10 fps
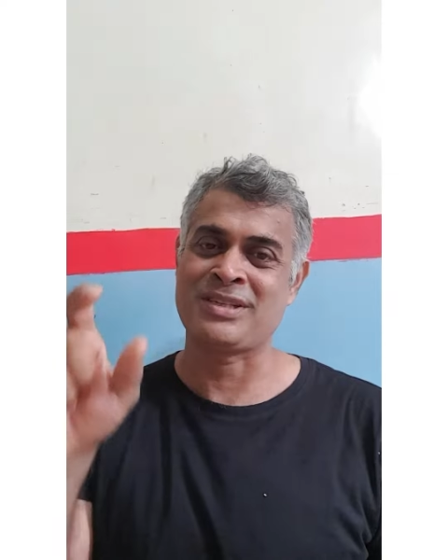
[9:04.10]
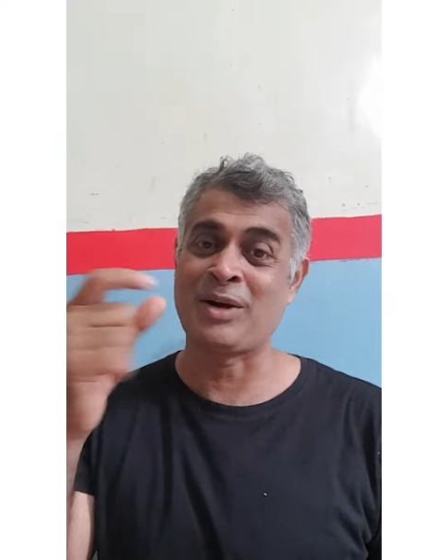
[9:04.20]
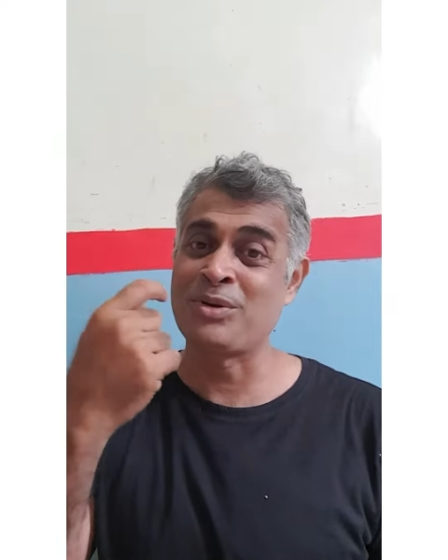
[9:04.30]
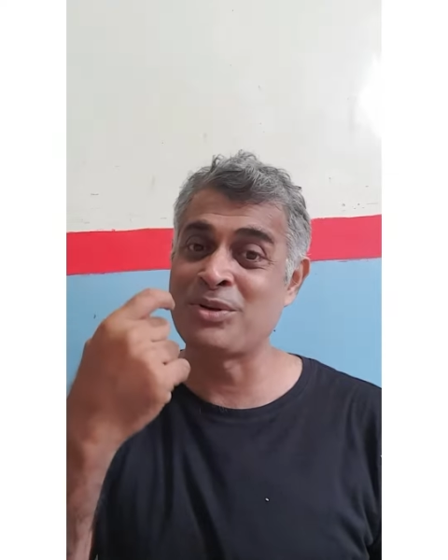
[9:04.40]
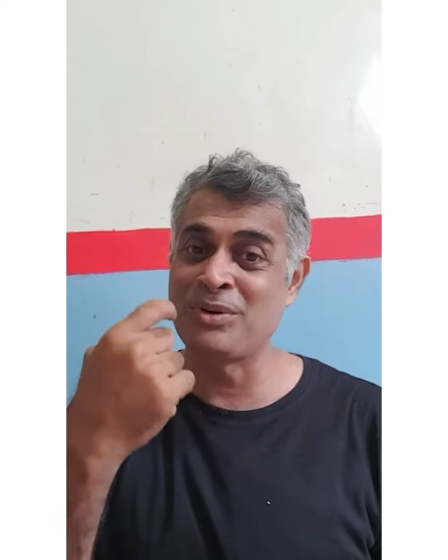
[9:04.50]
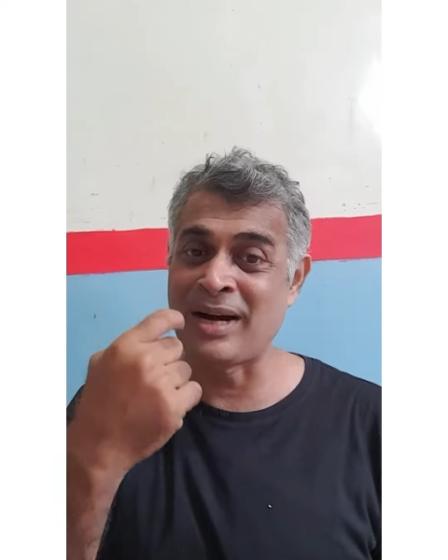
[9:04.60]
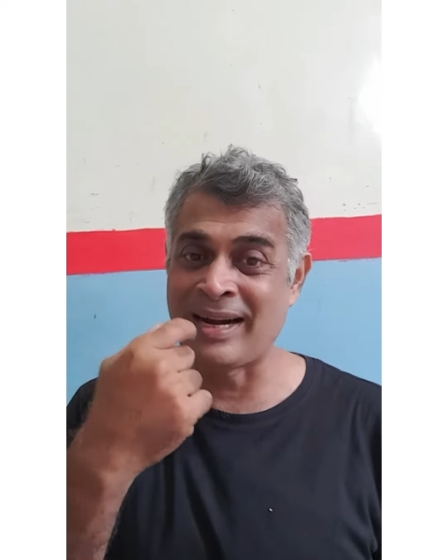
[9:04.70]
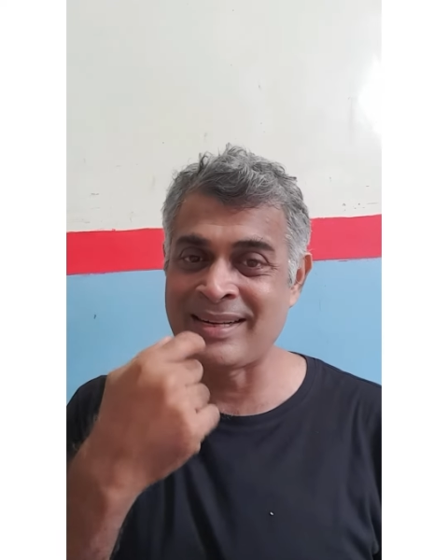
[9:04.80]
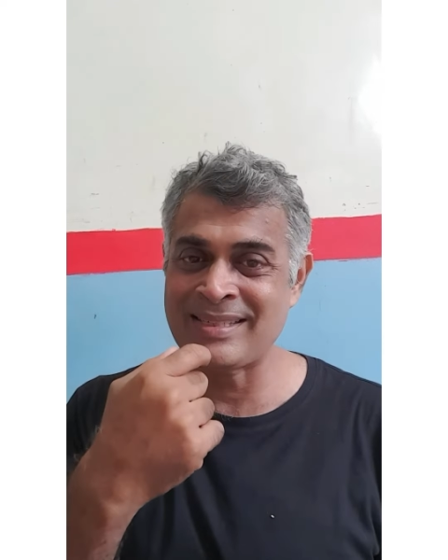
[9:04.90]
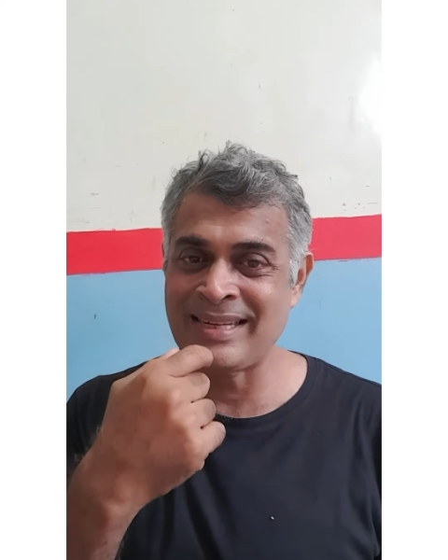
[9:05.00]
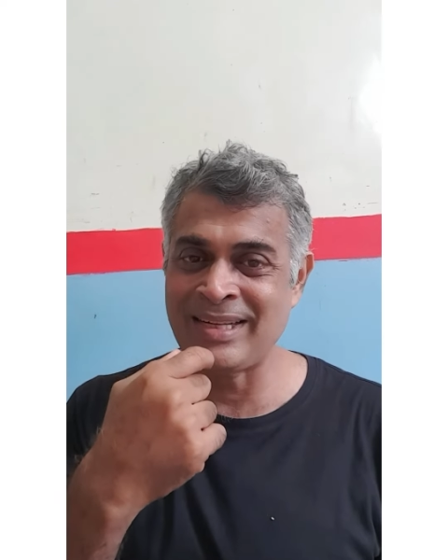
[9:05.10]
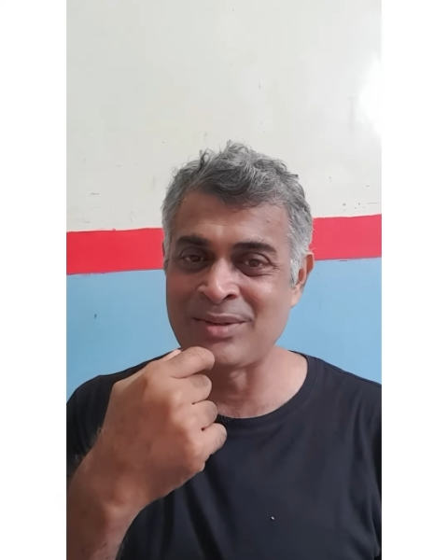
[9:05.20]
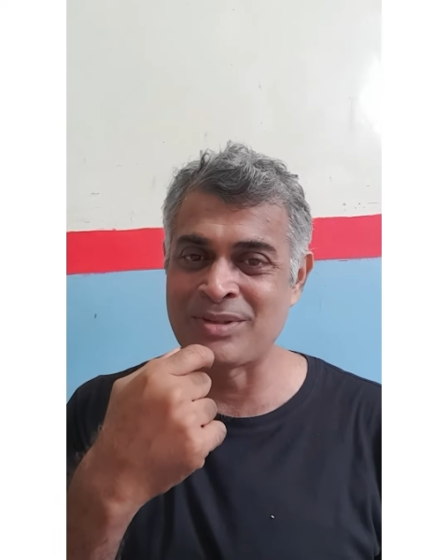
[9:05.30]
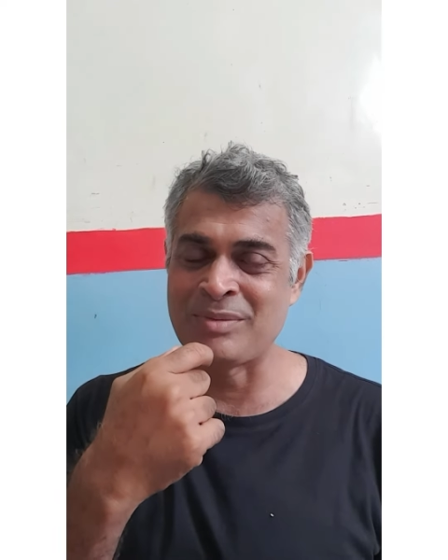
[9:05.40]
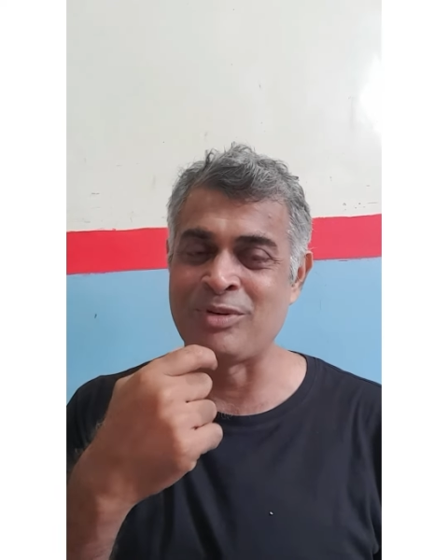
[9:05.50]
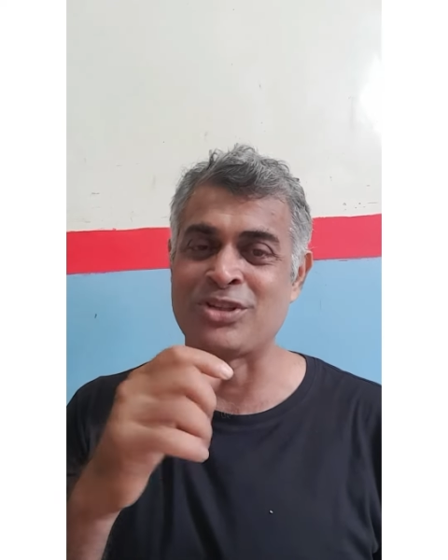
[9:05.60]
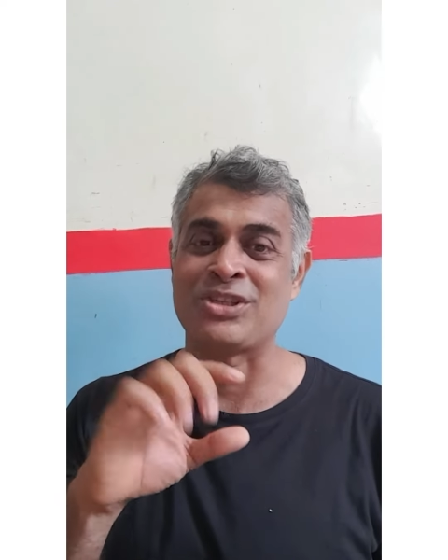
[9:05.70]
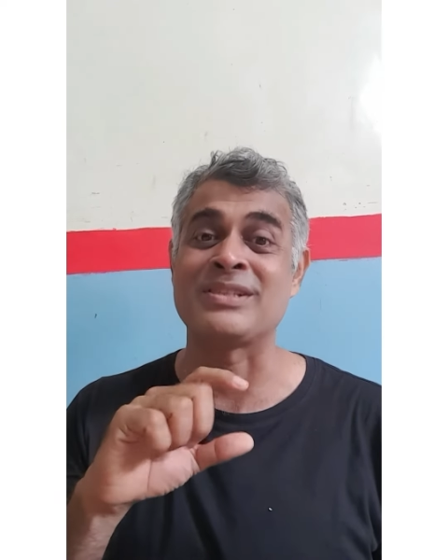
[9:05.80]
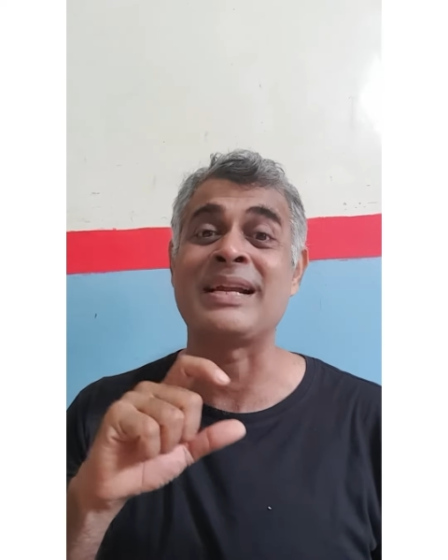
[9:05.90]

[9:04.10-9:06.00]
how to understand those emotions,